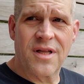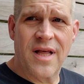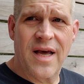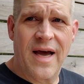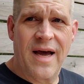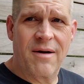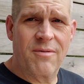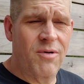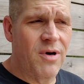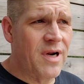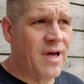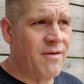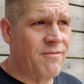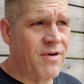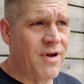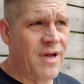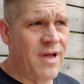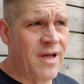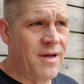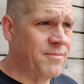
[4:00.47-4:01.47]
or that,
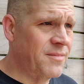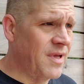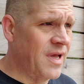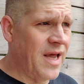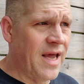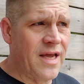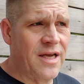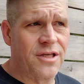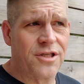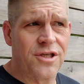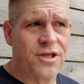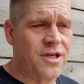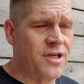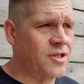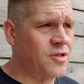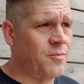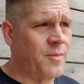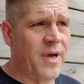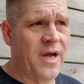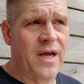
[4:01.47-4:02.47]
whatever, Asian,
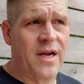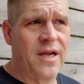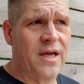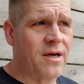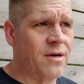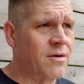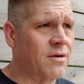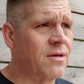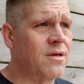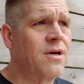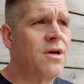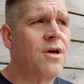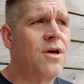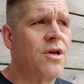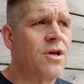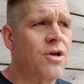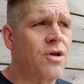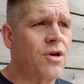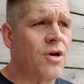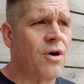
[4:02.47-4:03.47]
Hispanic,
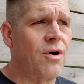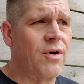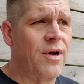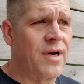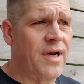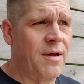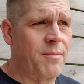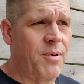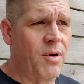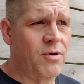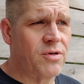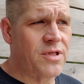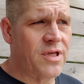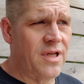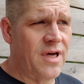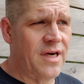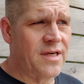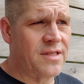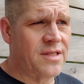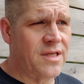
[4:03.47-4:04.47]
and they post a
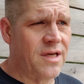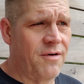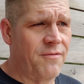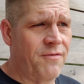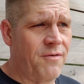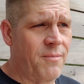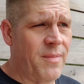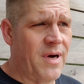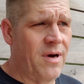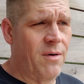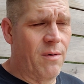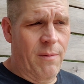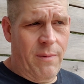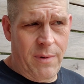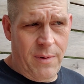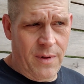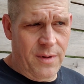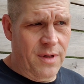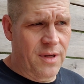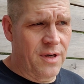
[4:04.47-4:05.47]
lot of stuff about,
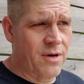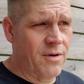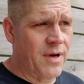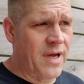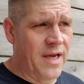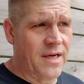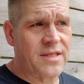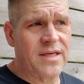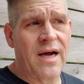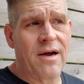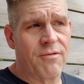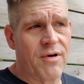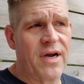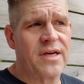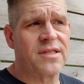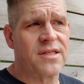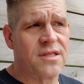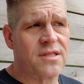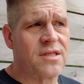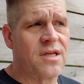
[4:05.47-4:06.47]

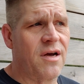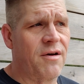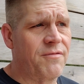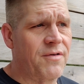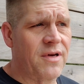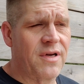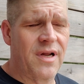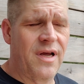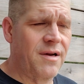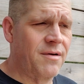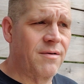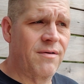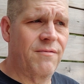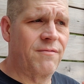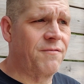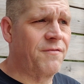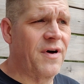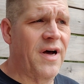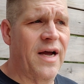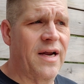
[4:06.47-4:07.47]
anti-racist stuff, and
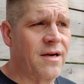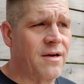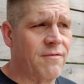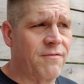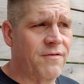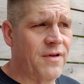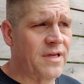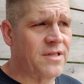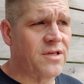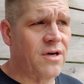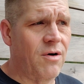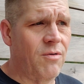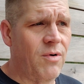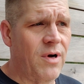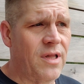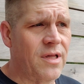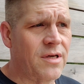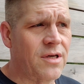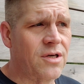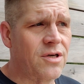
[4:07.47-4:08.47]
fine, that's all
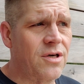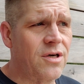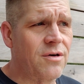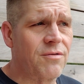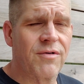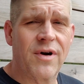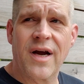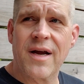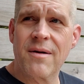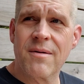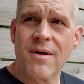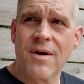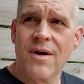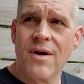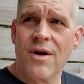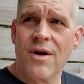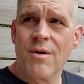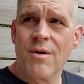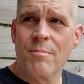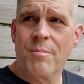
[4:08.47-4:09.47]
well and good, right?
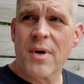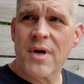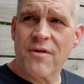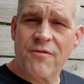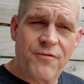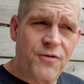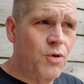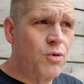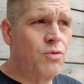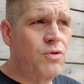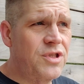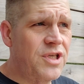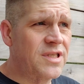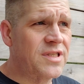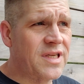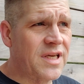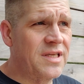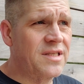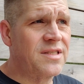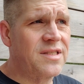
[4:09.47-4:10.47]
But if you
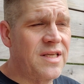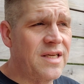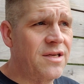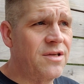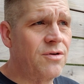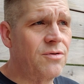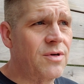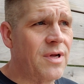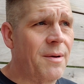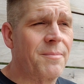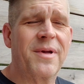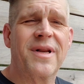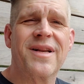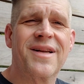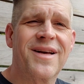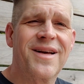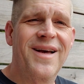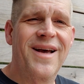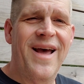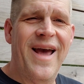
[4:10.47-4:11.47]
just continue,
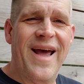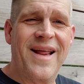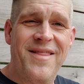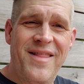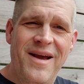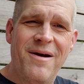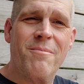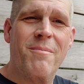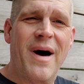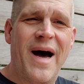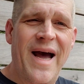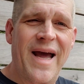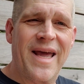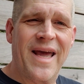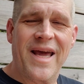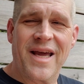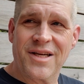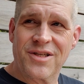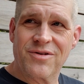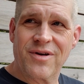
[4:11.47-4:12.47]
and they're my
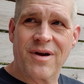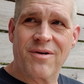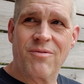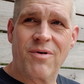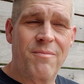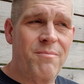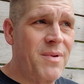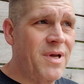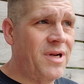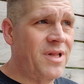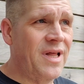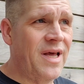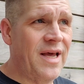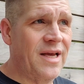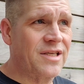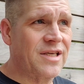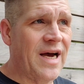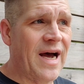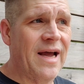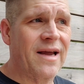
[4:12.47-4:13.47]
age, right? We're middle
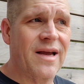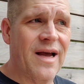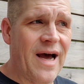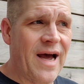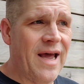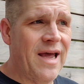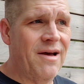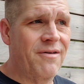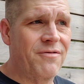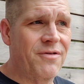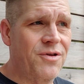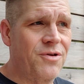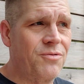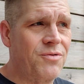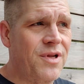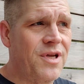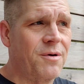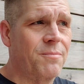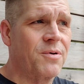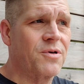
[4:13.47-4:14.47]
age. I have a
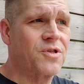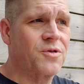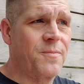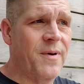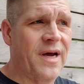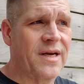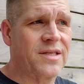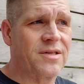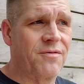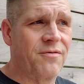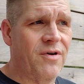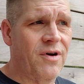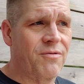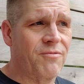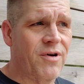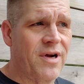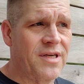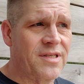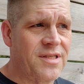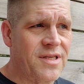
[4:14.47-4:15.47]
unique perspective on
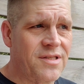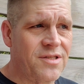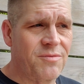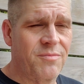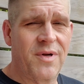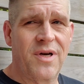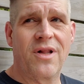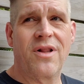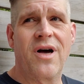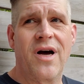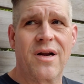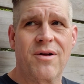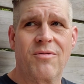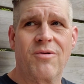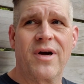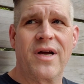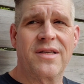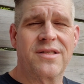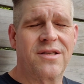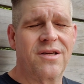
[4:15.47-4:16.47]
racism in a lot of
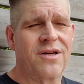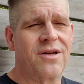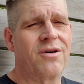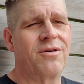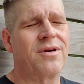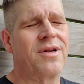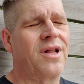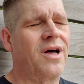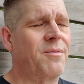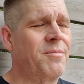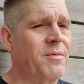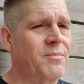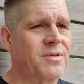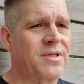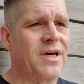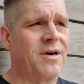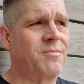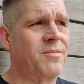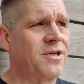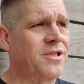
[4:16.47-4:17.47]
ways, and a lot of people
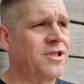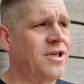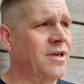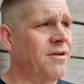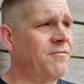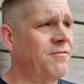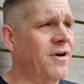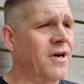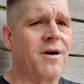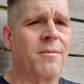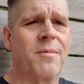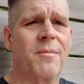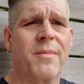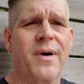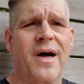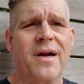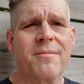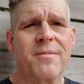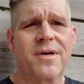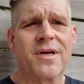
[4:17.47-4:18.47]
tell me to shut the fuck up
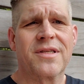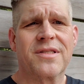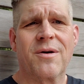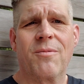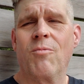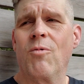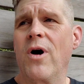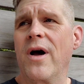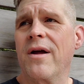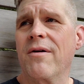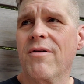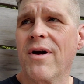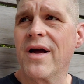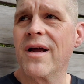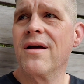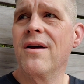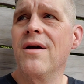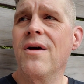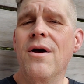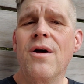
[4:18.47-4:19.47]
about it because I'm white,
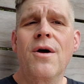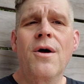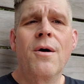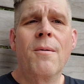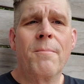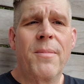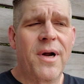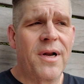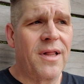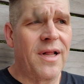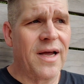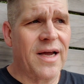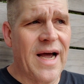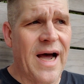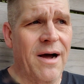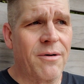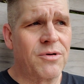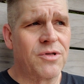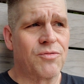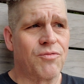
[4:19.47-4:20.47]
right? But like,
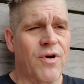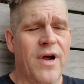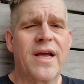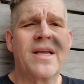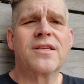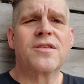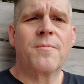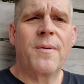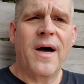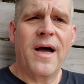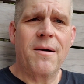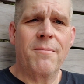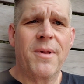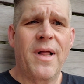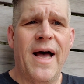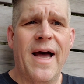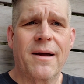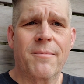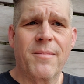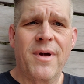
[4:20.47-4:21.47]
I was raised by a
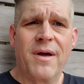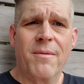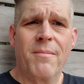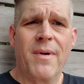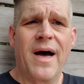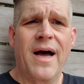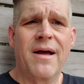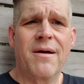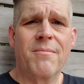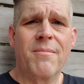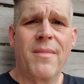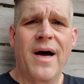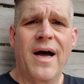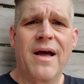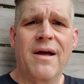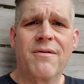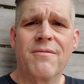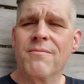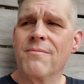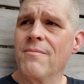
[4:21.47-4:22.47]
black man.
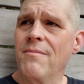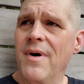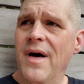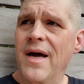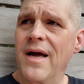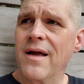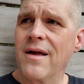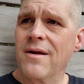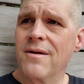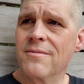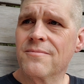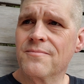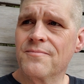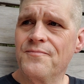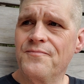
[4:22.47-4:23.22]
My